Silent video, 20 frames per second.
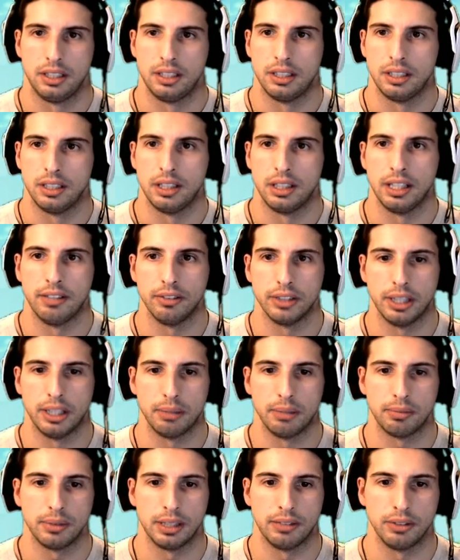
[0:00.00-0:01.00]
Leveled
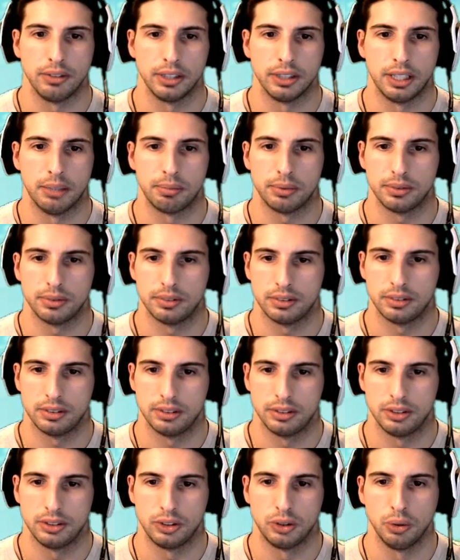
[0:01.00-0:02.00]
up, leveled up.
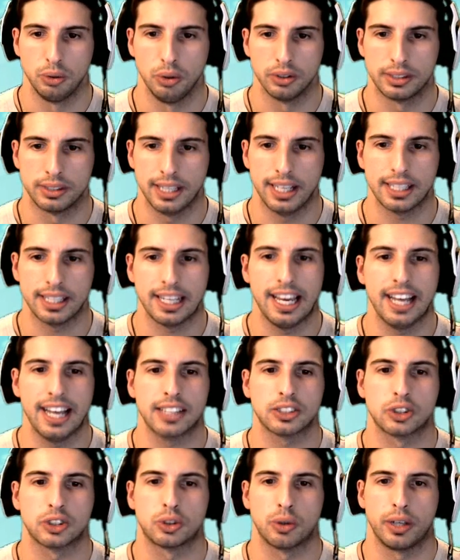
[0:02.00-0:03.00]
Dual Tech
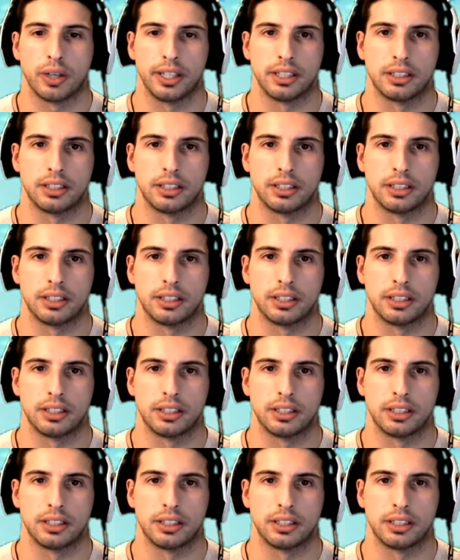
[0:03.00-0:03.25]
X-Strike.